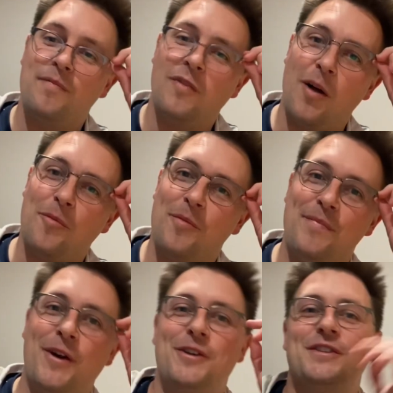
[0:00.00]
lot more
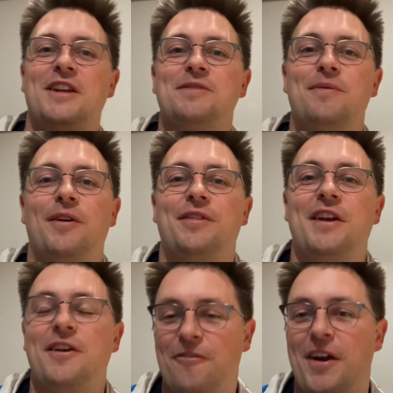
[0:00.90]
bearish sentiment, I
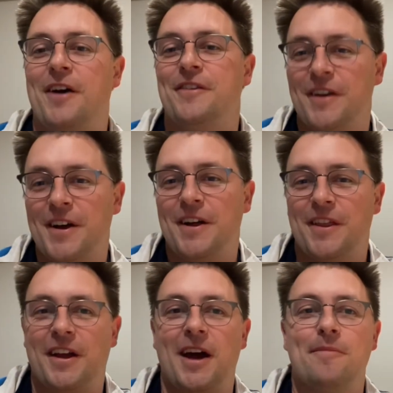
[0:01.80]
think, around
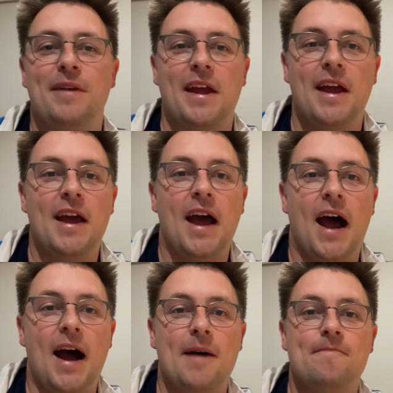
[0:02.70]
the company.
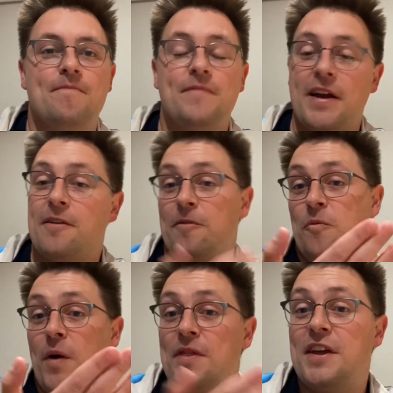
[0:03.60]
Now,
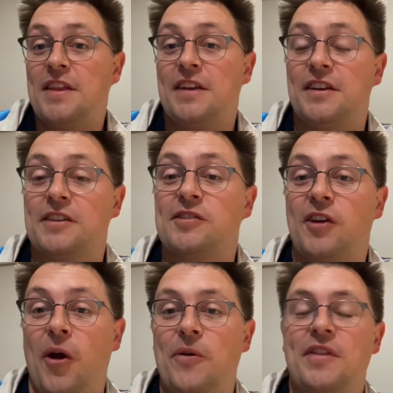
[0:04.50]
one thing that does
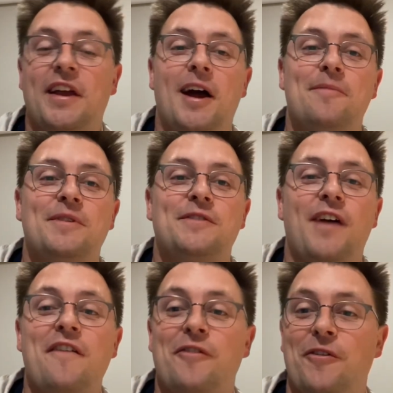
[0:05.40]
go in the company's
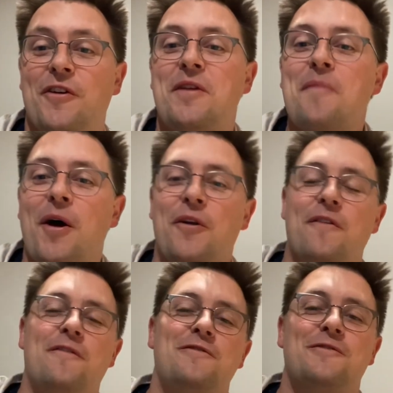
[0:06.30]
favor, although you might not
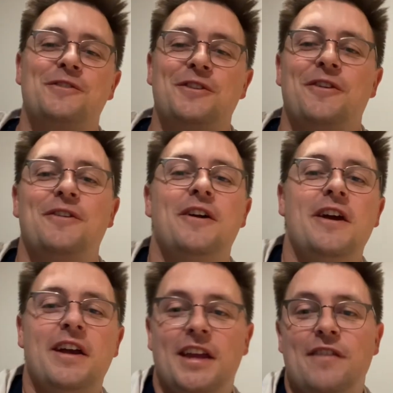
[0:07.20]
have thought so
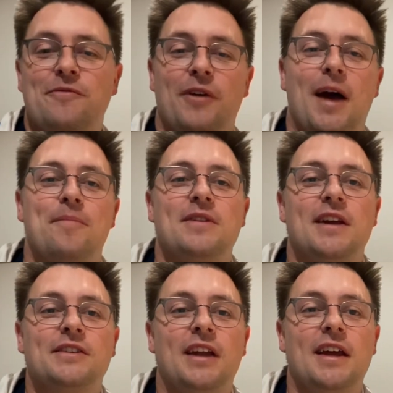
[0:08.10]
given what happened
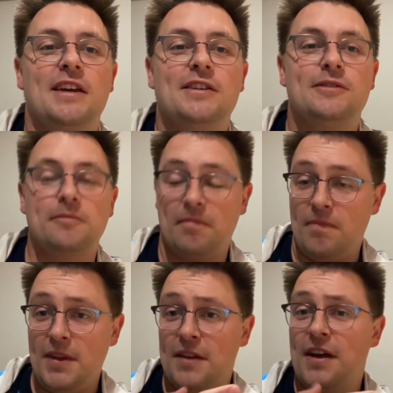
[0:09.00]
yesterday, is
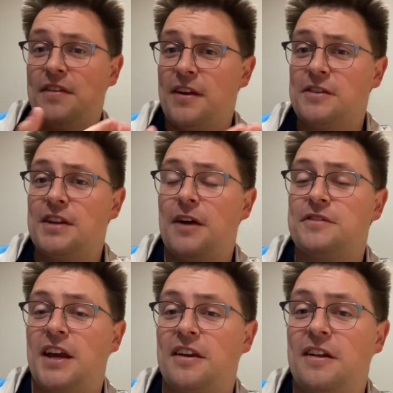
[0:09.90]
that there's now
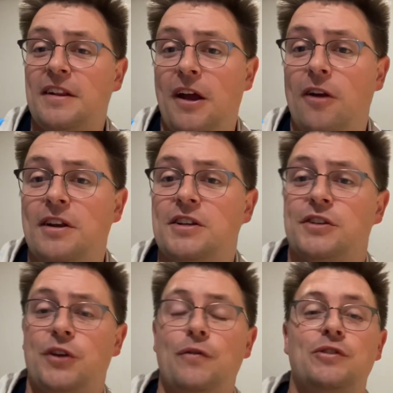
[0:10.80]
technically only
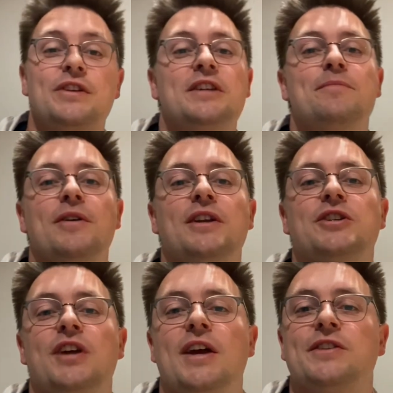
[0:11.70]
just over 6 million
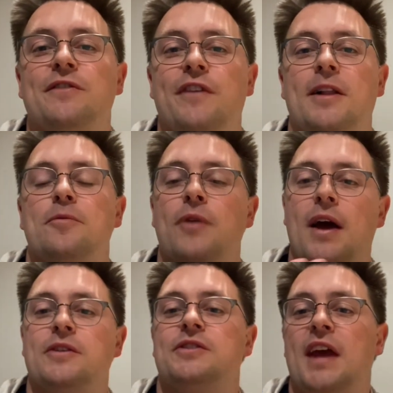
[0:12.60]
shares available
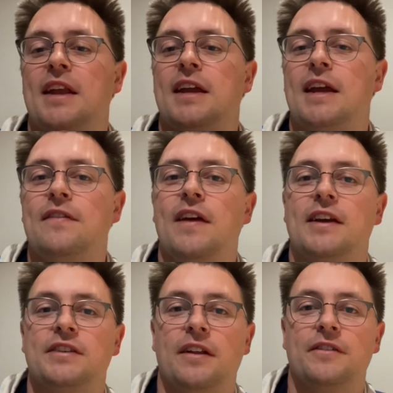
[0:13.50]
outstanding in
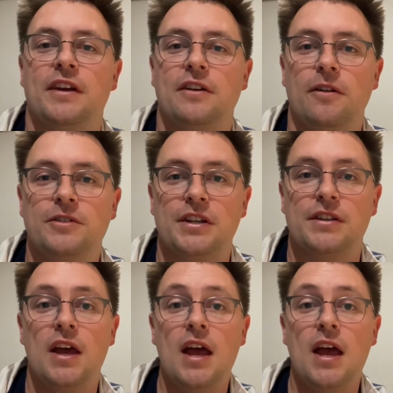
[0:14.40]
XELA Technologies.